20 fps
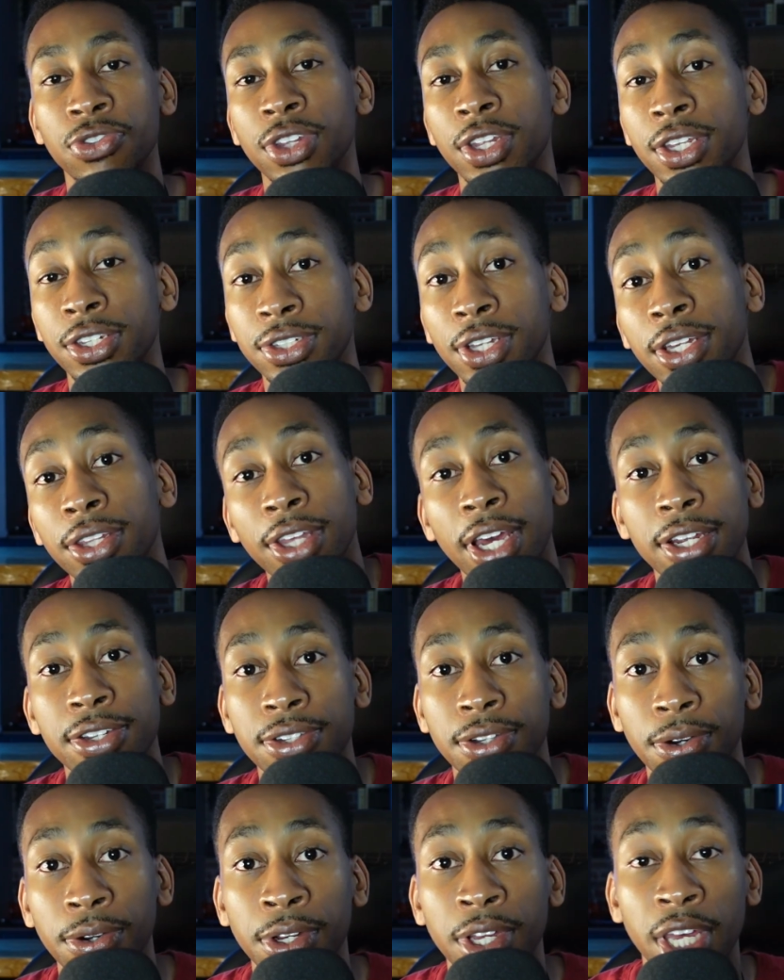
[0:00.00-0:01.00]
and things like that.
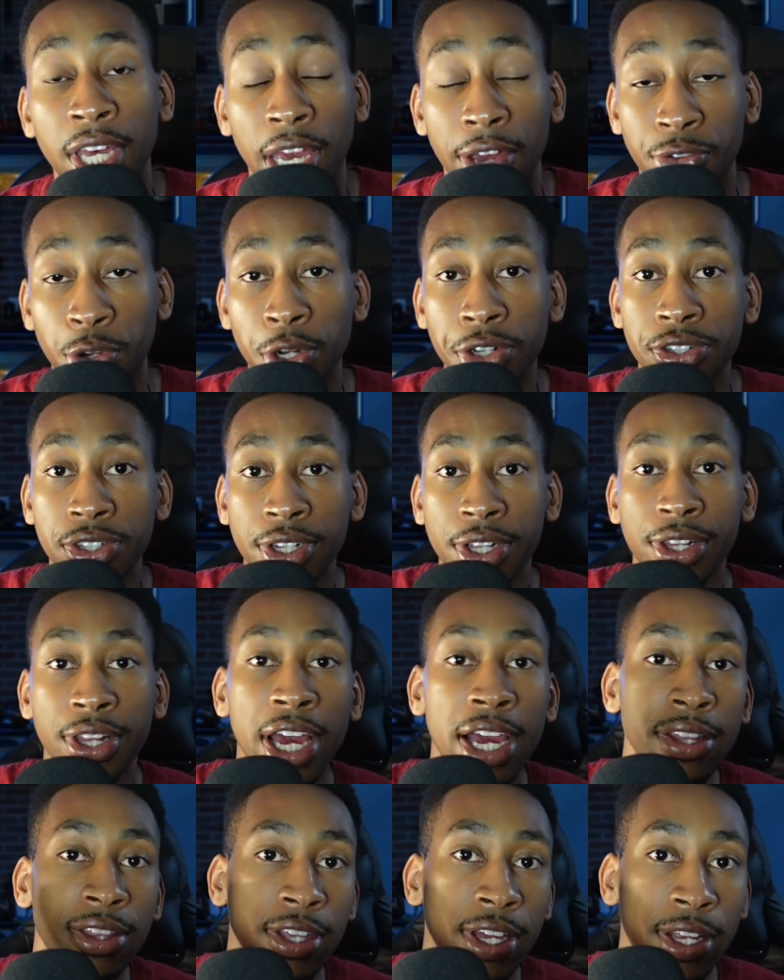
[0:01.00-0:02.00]
So if you're interested in
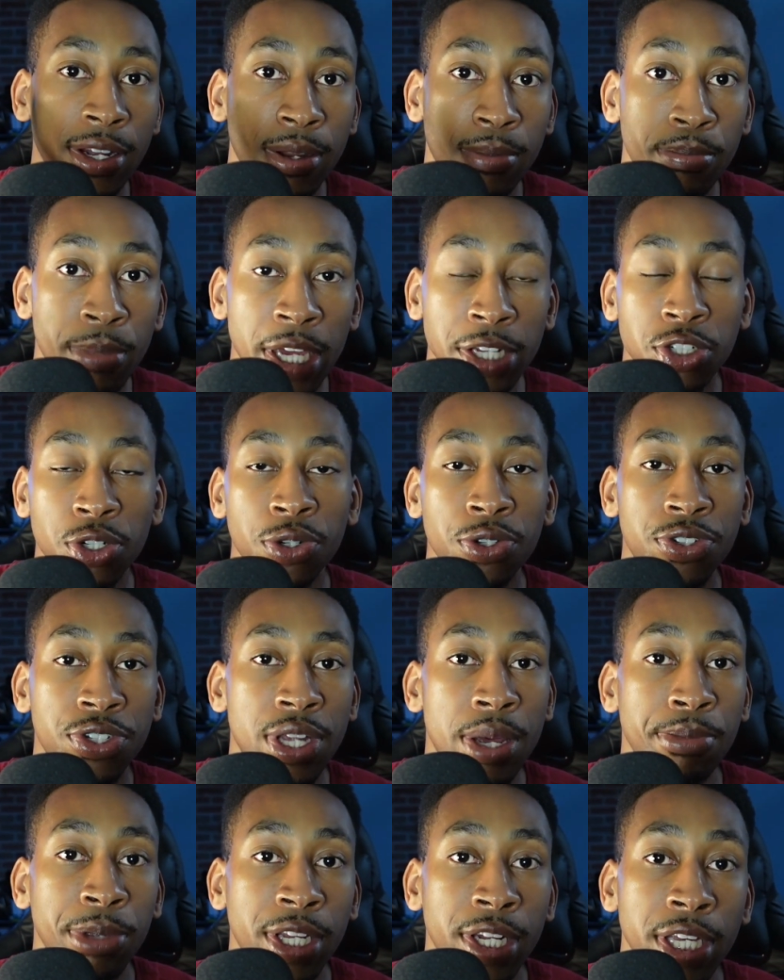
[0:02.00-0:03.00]
that, then make sure you
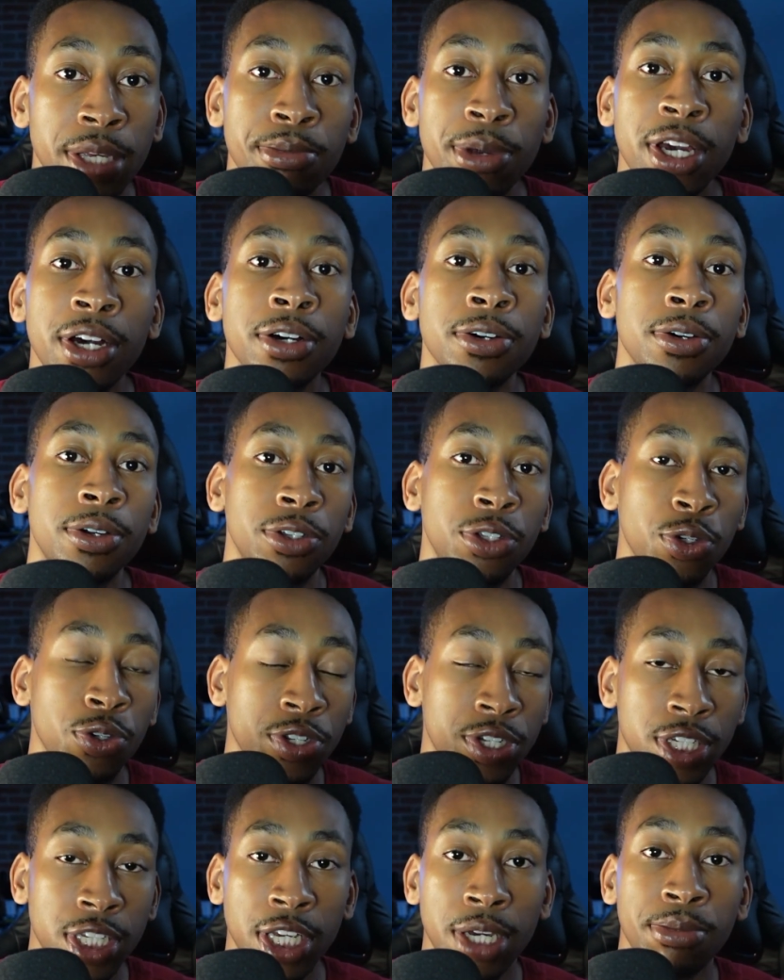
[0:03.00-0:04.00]
send me an email. You
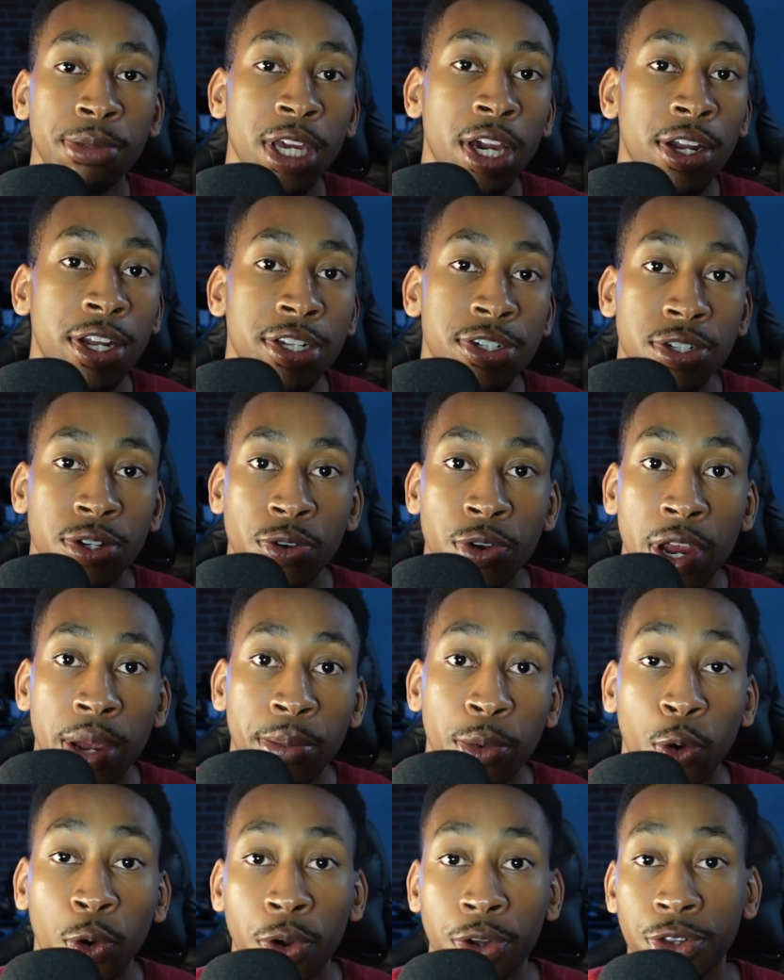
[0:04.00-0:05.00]
can DM me on Instagram,
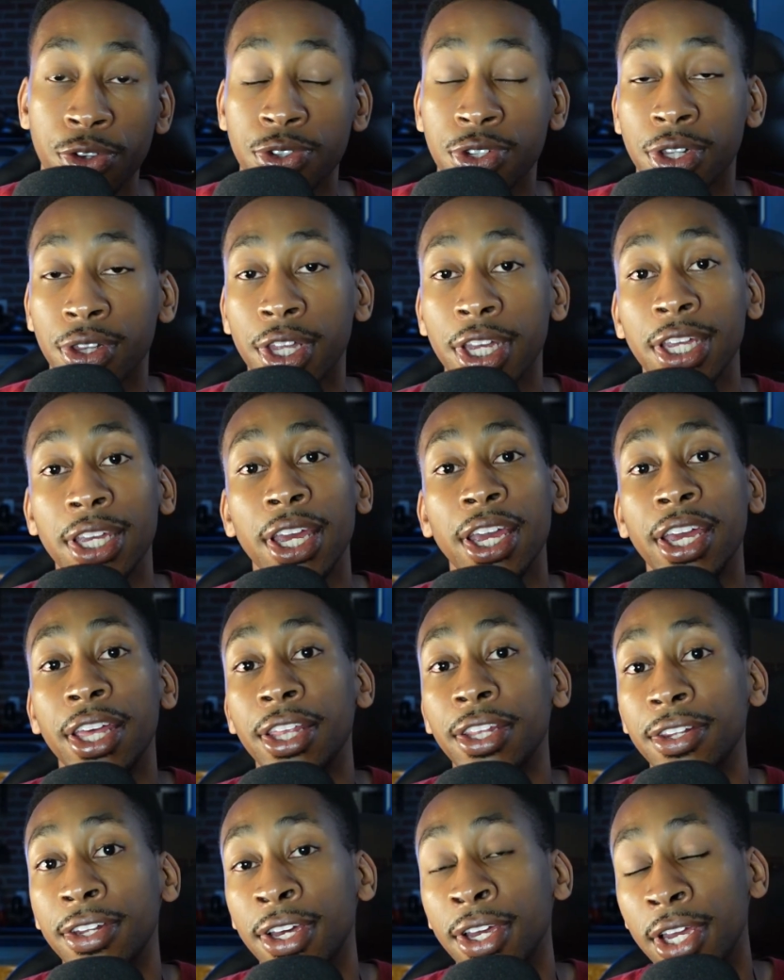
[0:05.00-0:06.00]
or there's a link
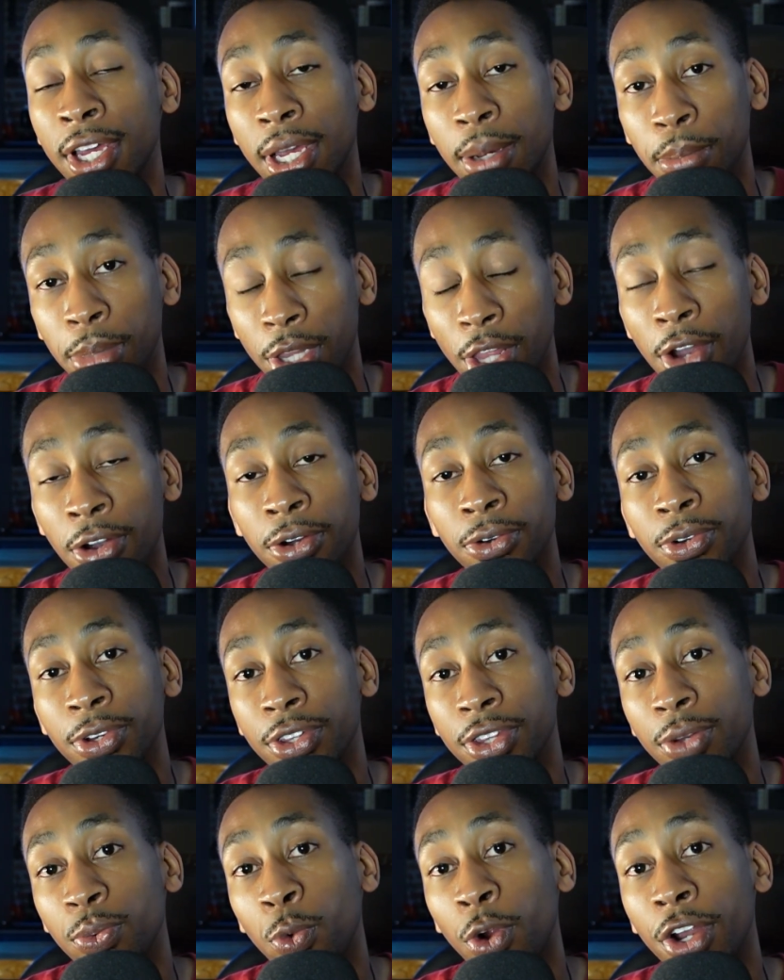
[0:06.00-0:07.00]
in below
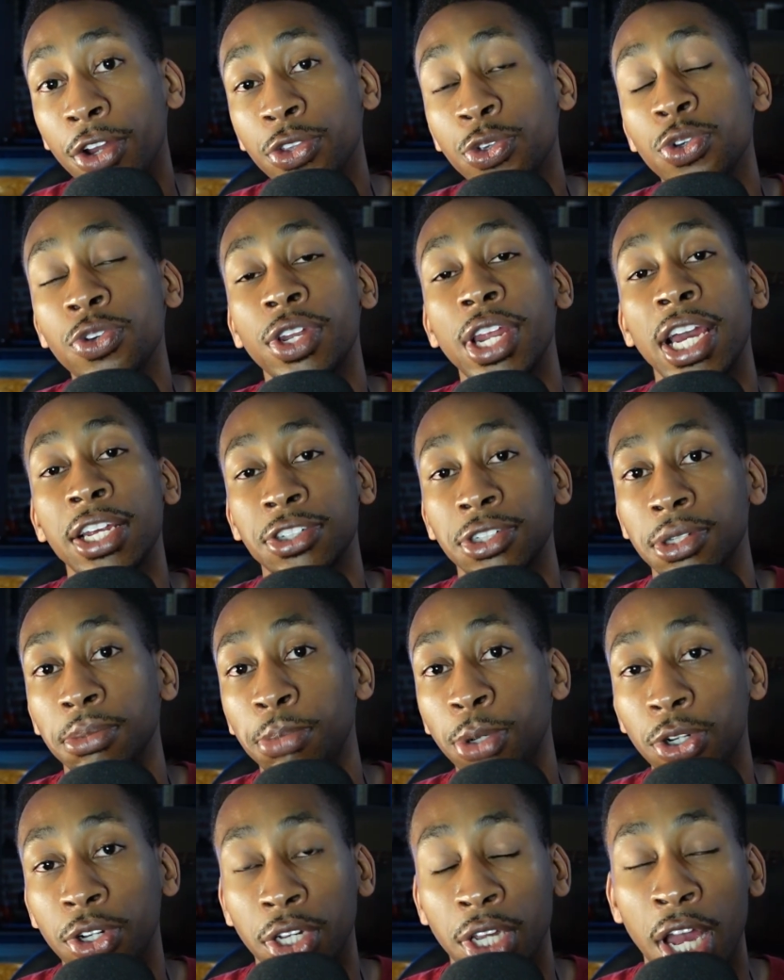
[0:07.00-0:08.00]
where you can actually
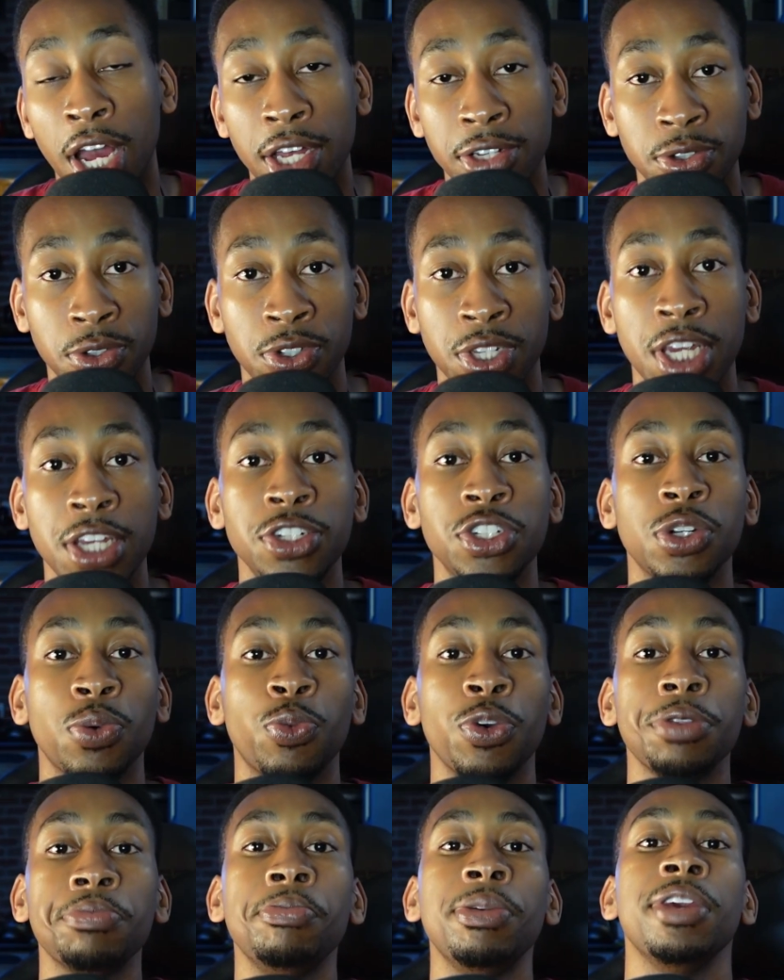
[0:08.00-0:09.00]
book a consultation
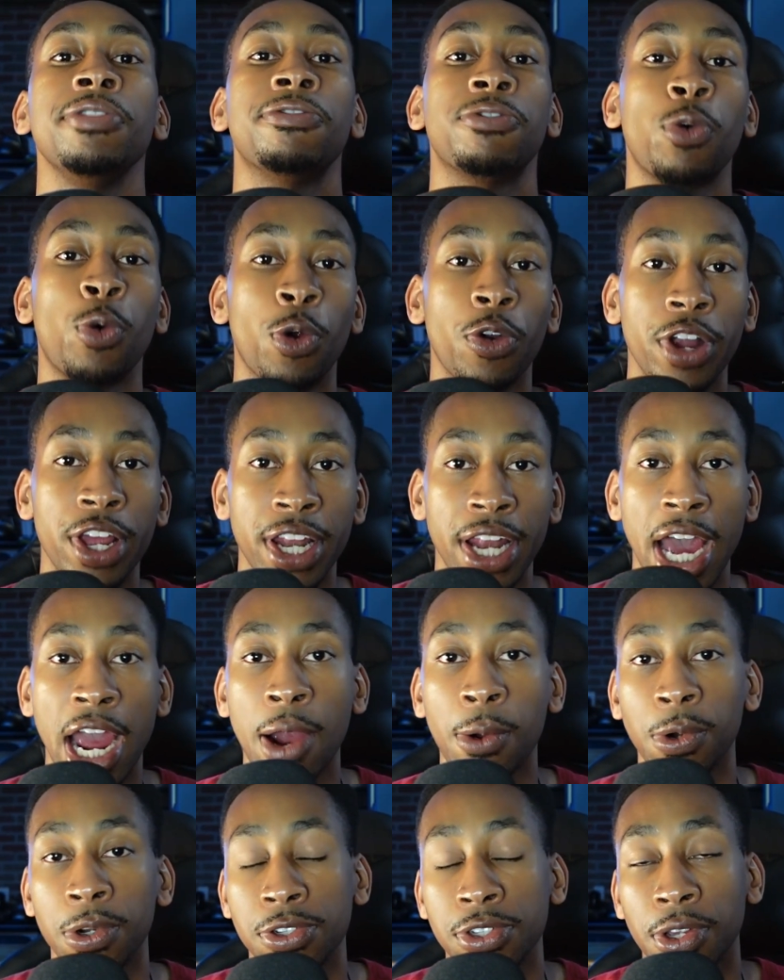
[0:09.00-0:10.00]
with me for an
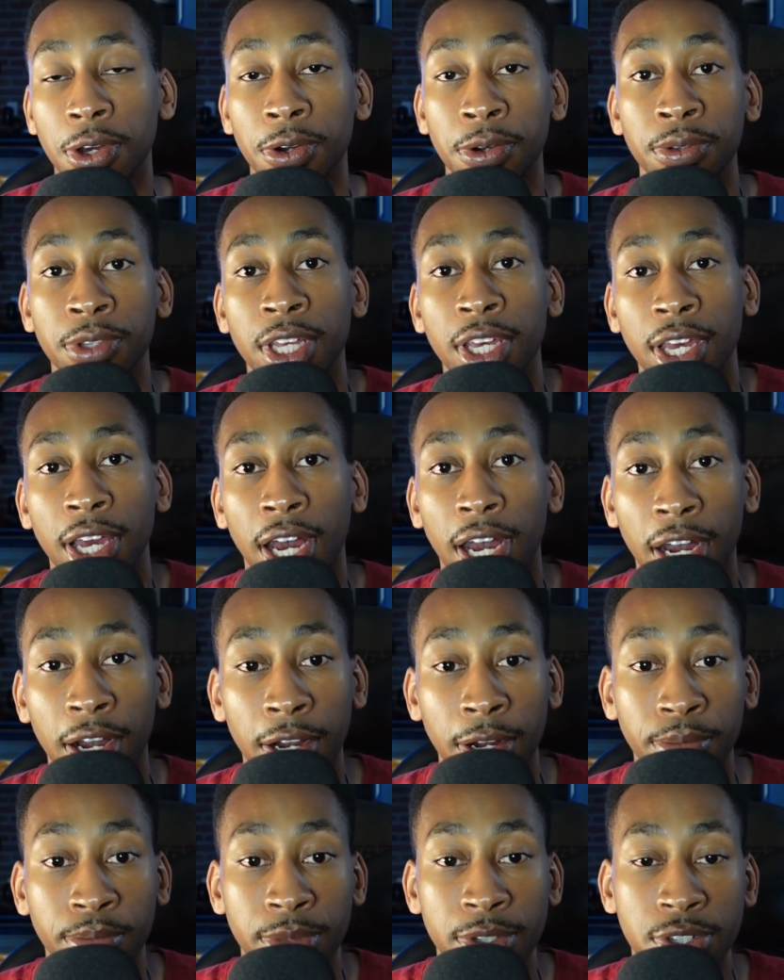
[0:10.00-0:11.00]
hour. So
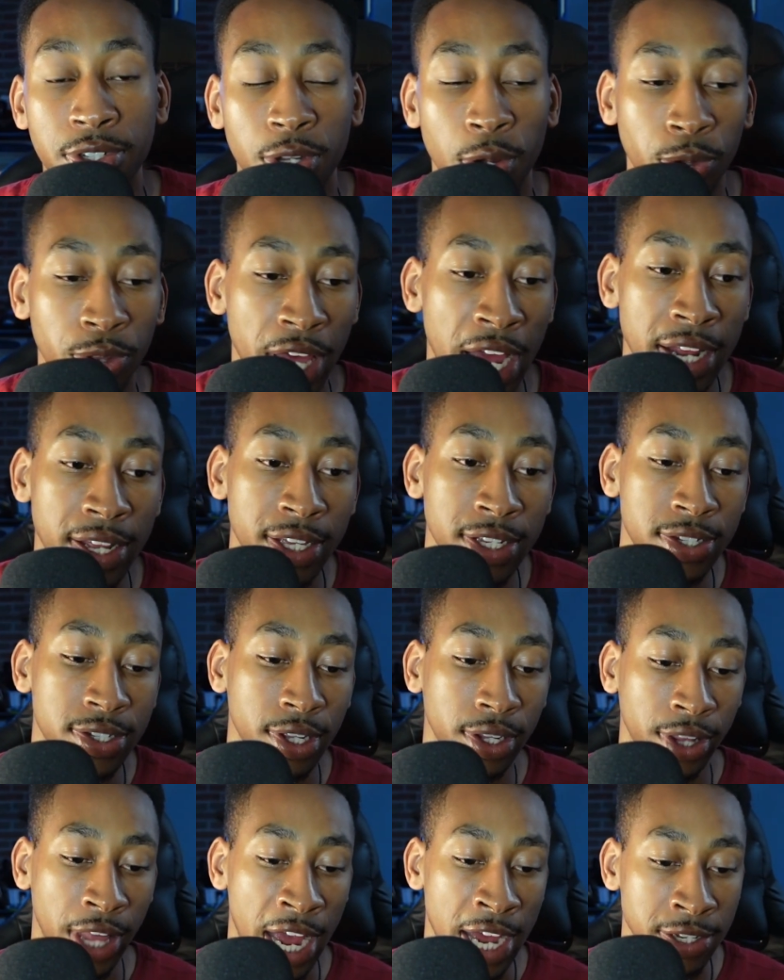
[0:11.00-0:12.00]
that is
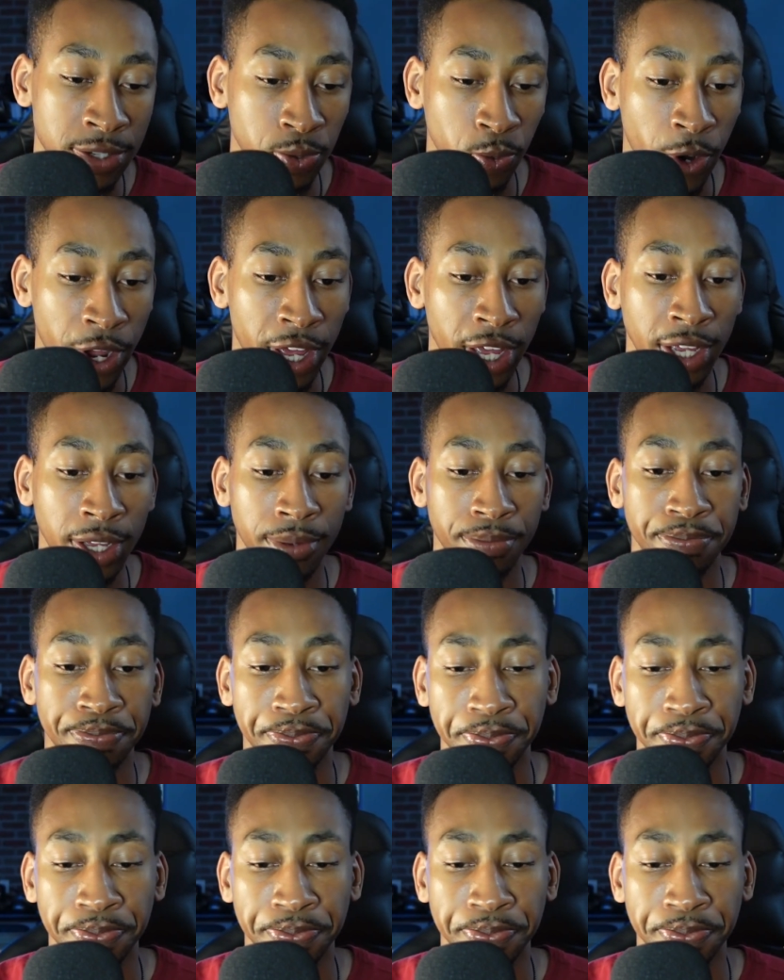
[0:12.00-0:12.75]
the last way